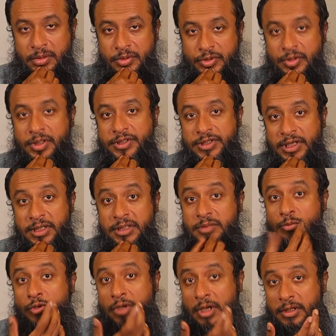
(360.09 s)
So the chain is
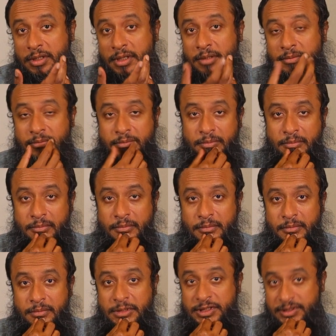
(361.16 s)
munqati,
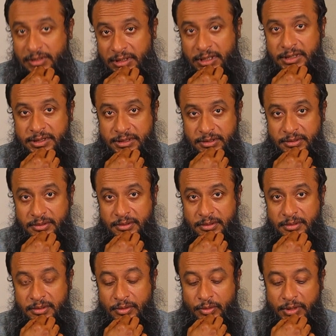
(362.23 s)
disconnected.
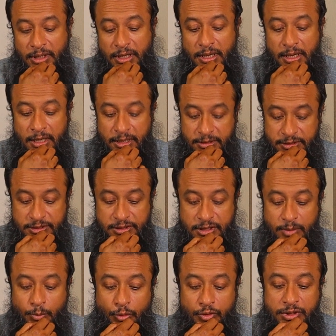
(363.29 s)
Okay, and this is
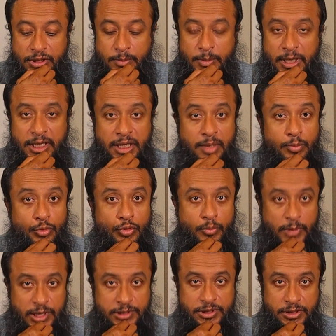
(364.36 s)
reported by Ibn
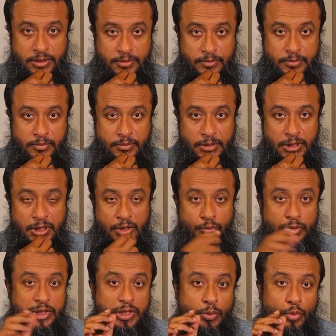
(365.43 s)
Majah
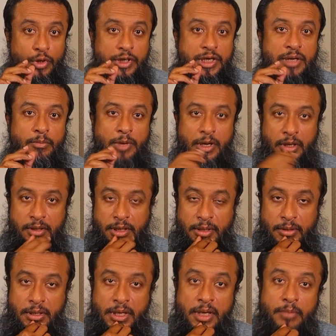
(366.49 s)
with the wording maradah,
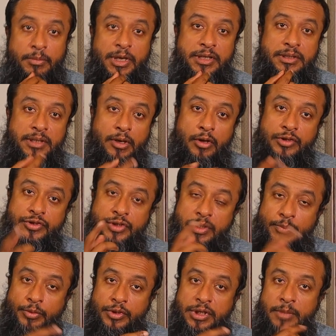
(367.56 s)
but also
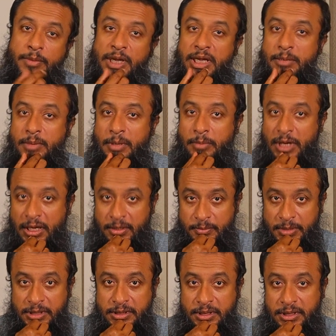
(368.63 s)
reported by Imam
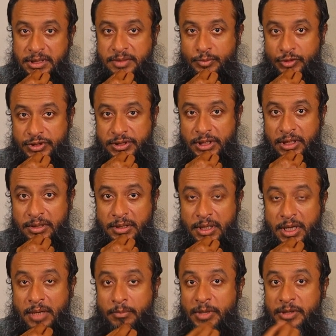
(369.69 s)
Ahmed in his Musnad.
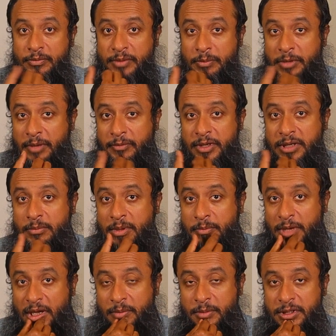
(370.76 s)
But when Imam
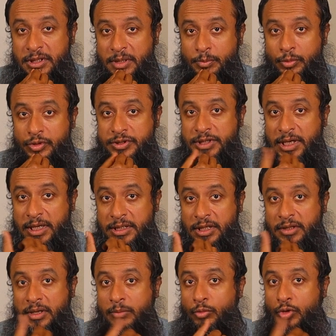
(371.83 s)
Ahmed reports the
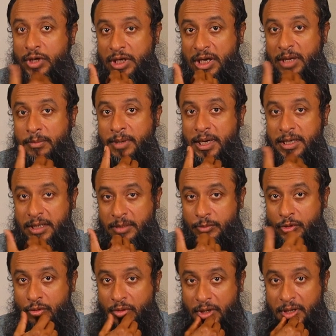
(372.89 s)
hadith Abu Qilabah and Abi
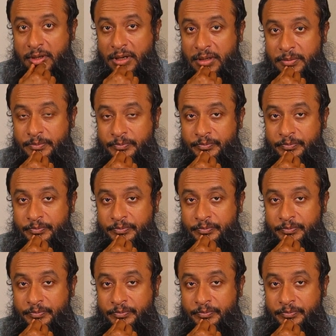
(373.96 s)
Hurayrah,